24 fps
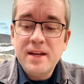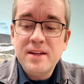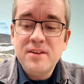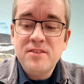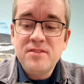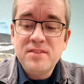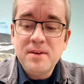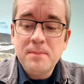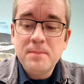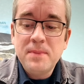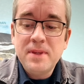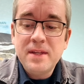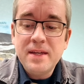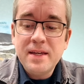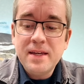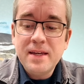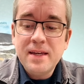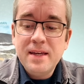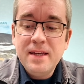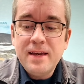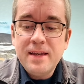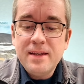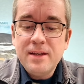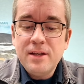and it's
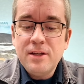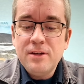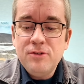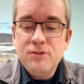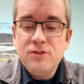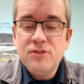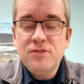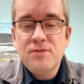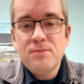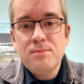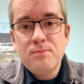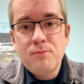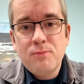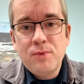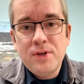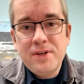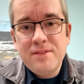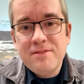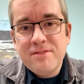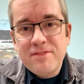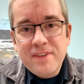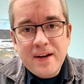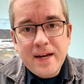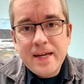something that you just
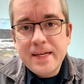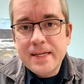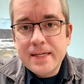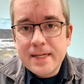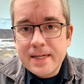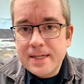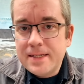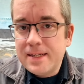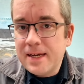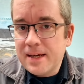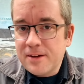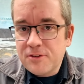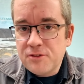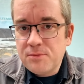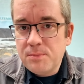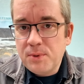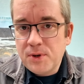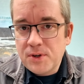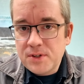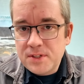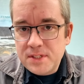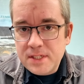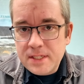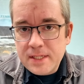wouldn't find in a
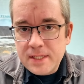textbook